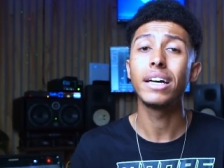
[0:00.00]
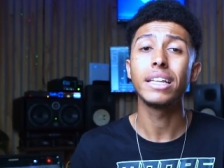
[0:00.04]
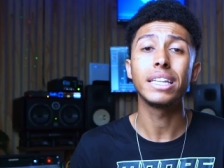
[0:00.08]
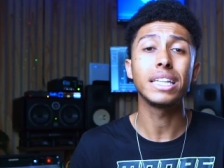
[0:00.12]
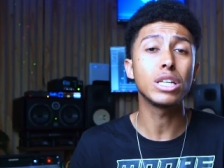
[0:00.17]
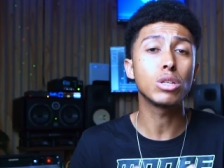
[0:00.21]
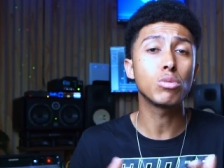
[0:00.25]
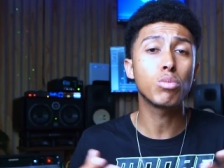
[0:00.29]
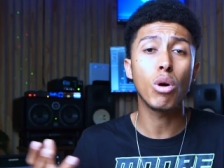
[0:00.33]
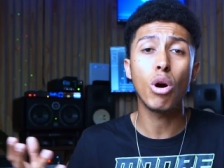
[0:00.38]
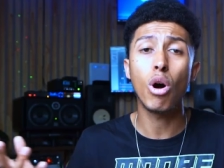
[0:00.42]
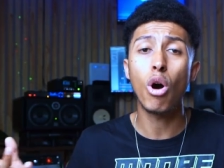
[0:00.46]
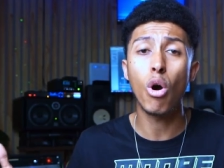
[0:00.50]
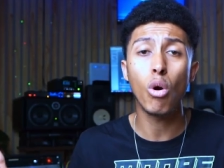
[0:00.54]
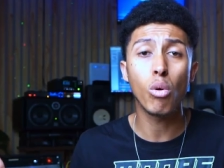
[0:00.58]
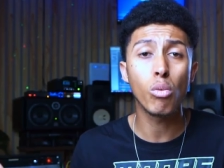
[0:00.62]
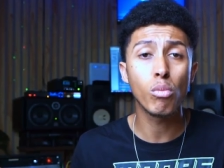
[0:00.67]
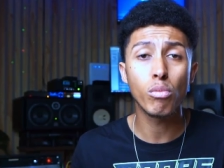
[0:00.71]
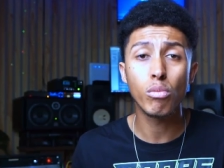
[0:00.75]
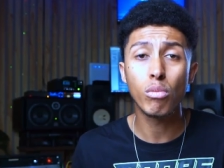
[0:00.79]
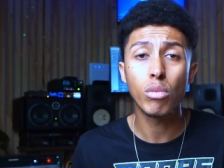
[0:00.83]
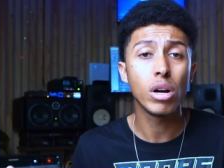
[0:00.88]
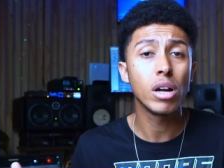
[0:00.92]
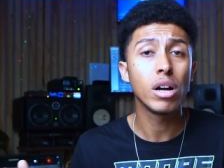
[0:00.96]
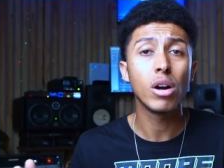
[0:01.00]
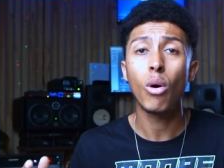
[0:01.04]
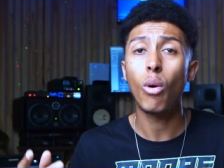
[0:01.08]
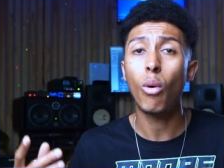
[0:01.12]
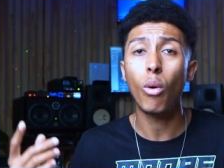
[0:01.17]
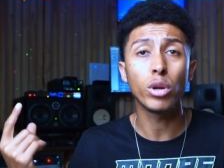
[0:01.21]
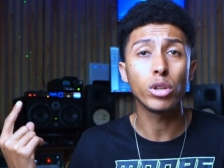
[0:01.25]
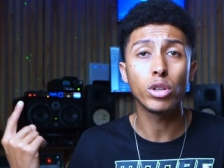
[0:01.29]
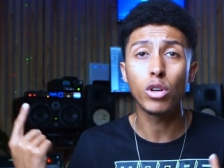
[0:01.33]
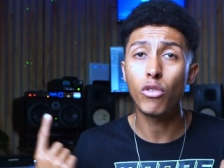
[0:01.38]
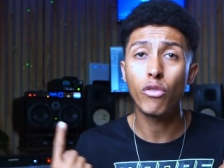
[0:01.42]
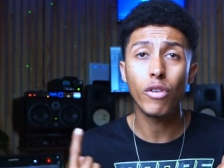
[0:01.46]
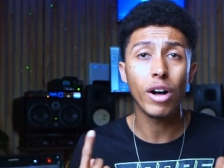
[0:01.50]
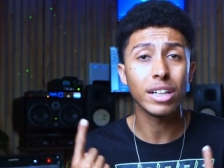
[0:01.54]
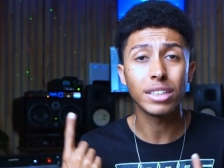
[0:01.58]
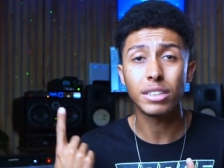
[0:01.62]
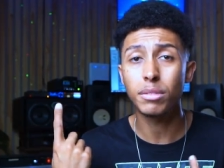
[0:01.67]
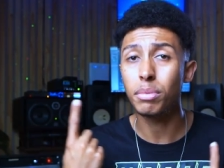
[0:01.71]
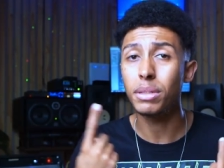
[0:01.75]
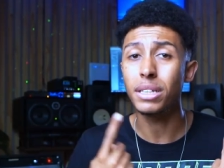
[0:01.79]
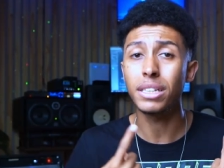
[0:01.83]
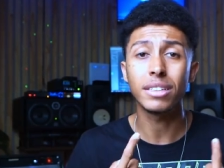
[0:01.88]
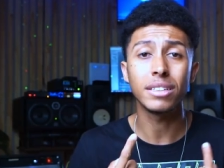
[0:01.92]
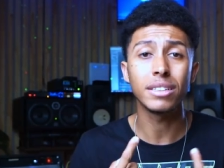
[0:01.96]
These were home audiophile
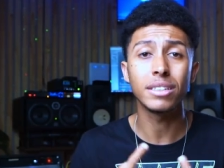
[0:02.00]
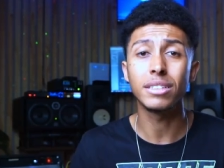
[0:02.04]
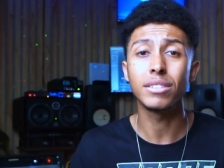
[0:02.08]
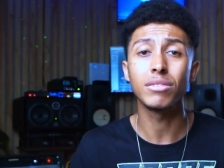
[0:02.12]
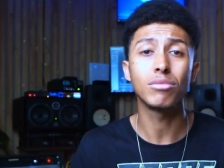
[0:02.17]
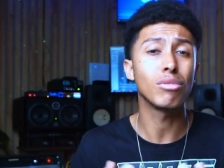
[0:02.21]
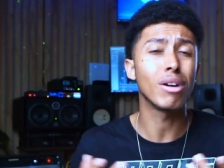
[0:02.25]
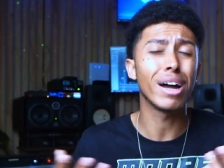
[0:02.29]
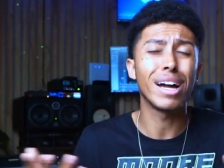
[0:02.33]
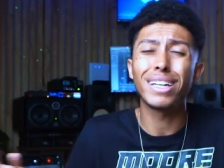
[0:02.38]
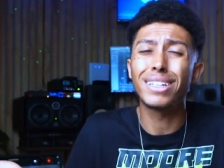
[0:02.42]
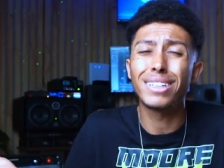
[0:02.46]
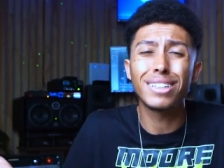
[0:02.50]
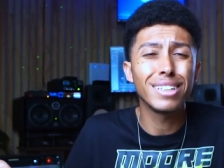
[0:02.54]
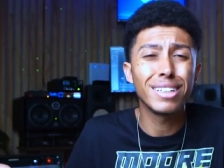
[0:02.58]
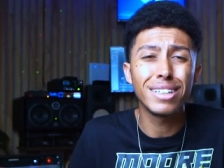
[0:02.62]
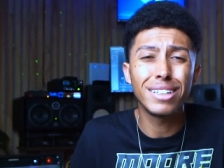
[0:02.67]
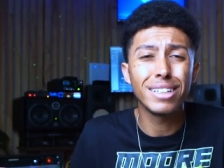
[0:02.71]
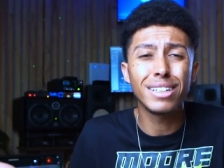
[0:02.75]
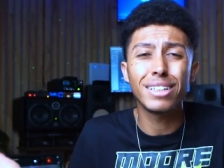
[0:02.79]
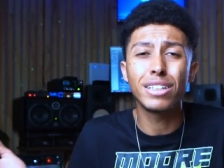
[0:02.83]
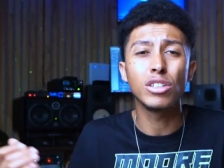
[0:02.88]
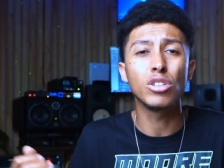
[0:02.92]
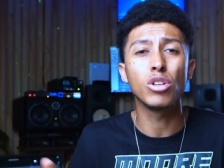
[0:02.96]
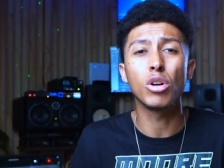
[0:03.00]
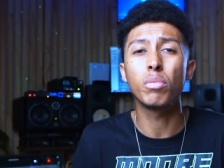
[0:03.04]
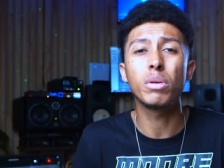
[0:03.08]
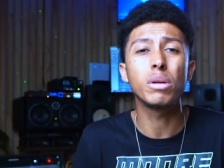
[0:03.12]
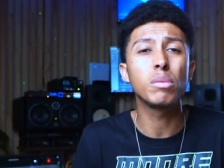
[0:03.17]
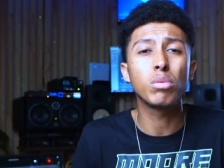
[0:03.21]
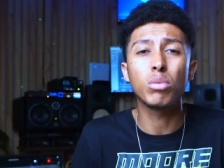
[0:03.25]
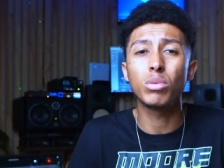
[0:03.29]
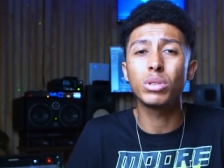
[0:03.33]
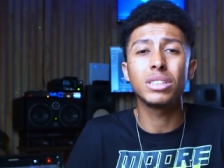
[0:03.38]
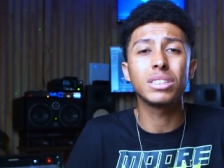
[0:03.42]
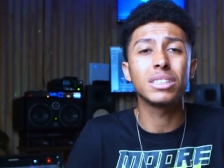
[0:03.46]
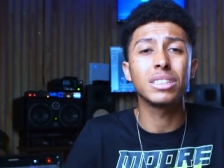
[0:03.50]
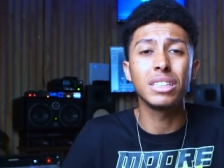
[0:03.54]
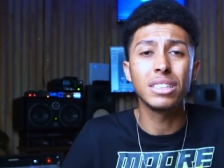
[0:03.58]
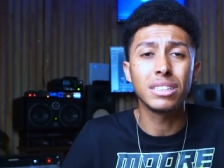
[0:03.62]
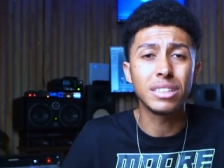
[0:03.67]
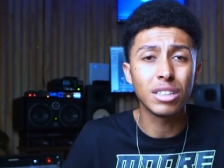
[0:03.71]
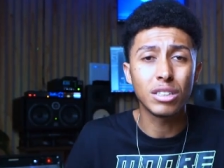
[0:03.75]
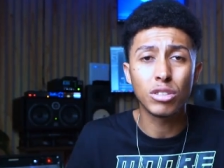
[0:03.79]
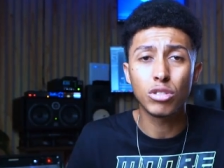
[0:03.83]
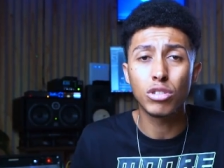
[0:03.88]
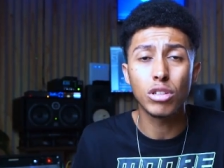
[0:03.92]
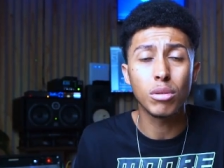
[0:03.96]
speakers, right? You know, people were just
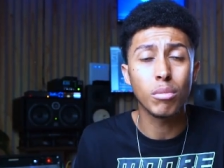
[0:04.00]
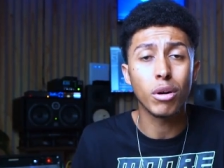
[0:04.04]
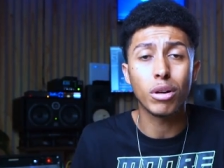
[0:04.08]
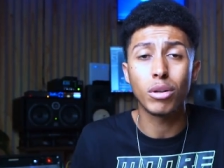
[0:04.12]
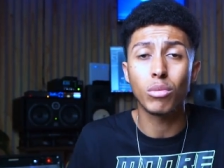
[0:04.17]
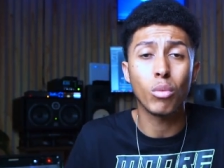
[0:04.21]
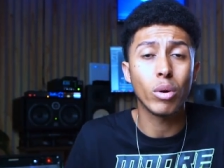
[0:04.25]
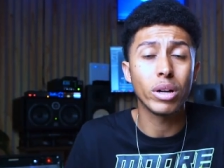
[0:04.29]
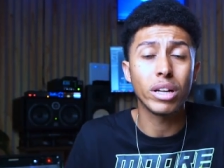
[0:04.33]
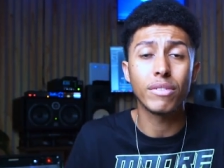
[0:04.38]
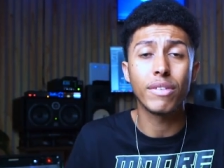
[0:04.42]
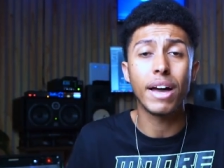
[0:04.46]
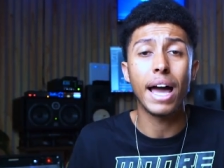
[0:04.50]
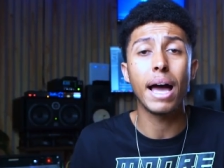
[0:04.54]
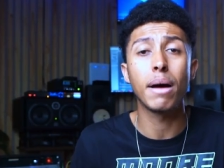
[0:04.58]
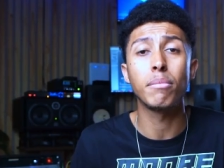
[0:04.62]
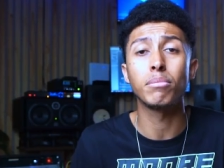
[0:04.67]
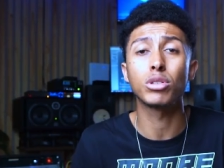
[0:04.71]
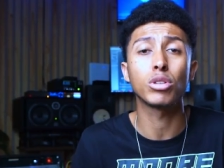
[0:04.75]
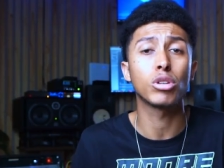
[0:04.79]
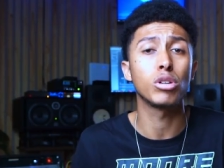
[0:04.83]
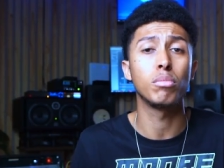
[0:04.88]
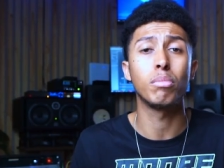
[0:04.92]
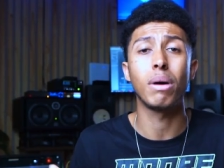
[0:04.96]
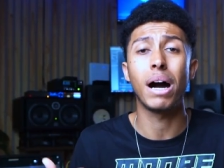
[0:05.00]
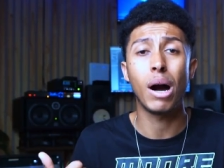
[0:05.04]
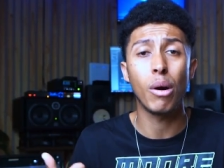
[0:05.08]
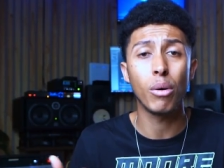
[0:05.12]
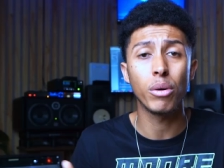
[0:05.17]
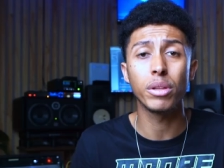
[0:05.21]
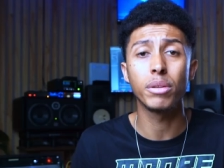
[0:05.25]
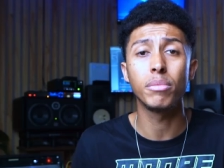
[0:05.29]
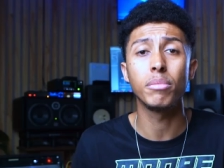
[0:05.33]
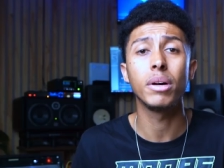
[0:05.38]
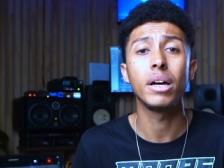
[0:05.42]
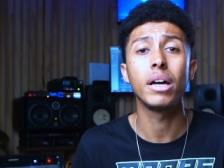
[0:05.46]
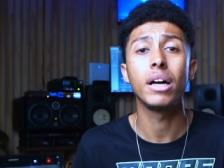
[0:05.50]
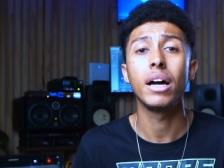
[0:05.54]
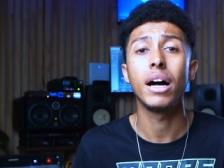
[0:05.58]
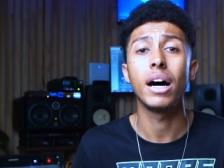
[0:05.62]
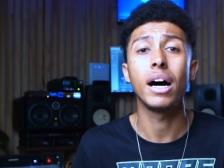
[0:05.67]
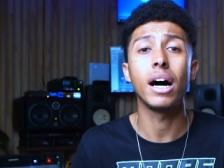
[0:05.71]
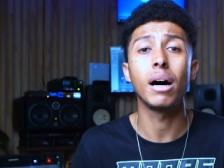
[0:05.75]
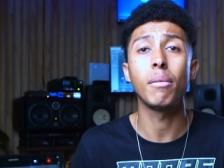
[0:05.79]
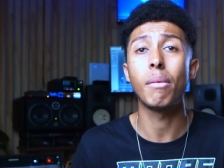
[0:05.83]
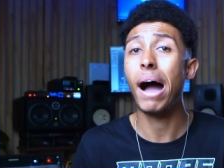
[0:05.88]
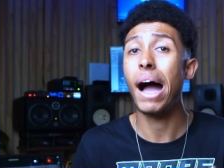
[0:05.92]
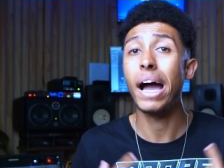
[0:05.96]
listening to them on whatever amps could power them.
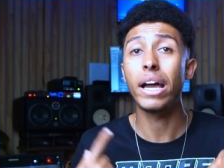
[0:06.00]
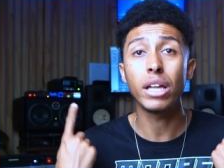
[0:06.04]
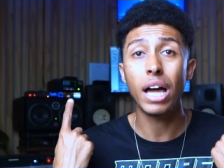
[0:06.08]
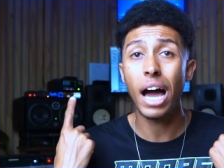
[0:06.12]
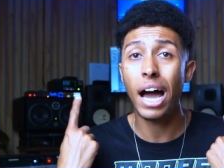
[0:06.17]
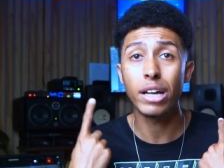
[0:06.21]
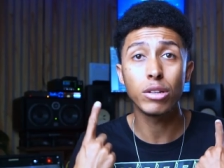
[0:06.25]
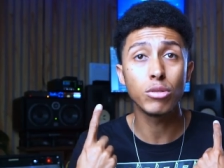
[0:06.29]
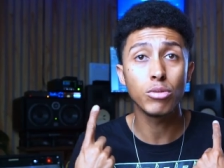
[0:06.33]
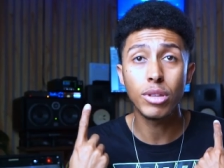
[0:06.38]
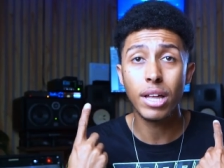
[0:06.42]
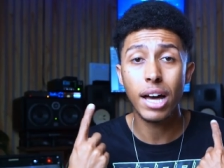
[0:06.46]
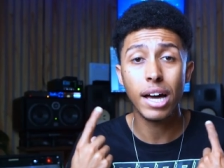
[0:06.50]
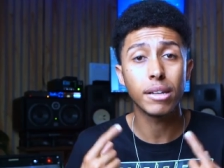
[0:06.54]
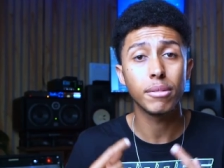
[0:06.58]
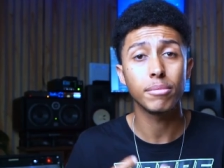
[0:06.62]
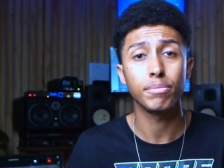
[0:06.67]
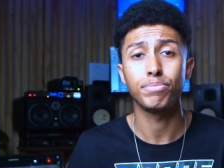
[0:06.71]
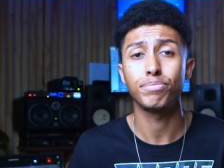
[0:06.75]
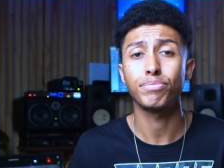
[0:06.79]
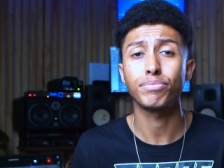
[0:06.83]
I do that.